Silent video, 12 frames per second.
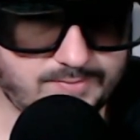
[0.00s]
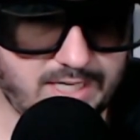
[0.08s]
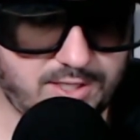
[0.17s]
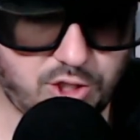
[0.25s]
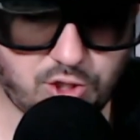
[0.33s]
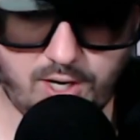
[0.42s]

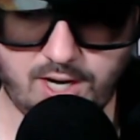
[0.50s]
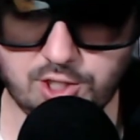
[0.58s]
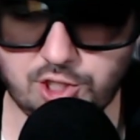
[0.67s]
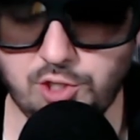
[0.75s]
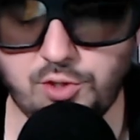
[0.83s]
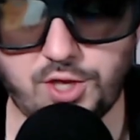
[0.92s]

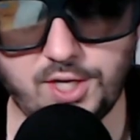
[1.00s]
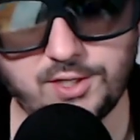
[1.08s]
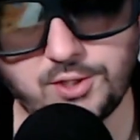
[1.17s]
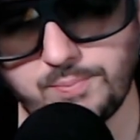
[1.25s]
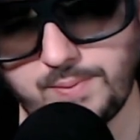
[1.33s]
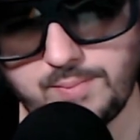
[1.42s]
strange. You'd think
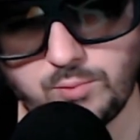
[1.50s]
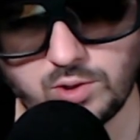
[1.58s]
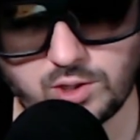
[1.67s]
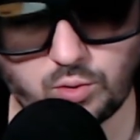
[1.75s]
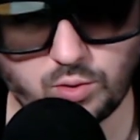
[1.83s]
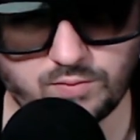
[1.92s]
there'd be more
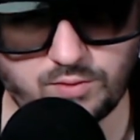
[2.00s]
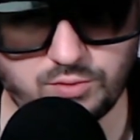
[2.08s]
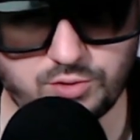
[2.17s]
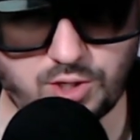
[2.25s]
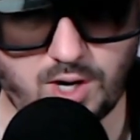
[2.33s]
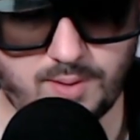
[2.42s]
courtroom
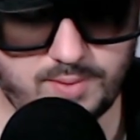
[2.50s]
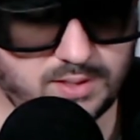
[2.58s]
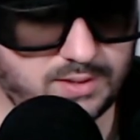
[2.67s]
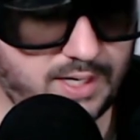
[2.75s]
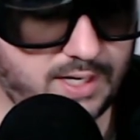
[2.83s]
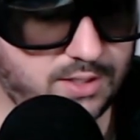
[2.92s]

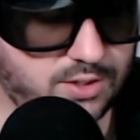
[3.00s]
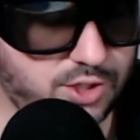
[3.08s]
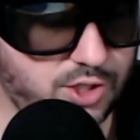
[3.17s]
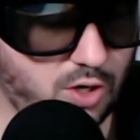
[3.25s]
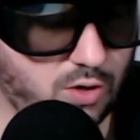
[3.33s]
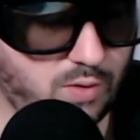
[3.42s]
drama in a
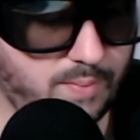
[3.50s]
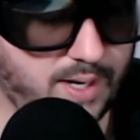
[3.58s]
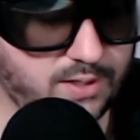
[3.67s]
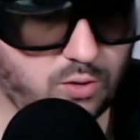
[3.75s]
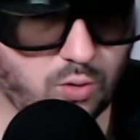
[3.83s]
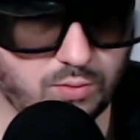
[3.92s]
show about
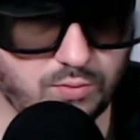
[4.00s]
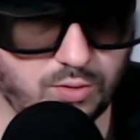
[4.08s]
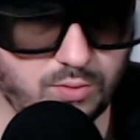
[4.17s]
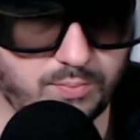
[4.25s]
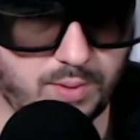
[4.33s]
a courtroom,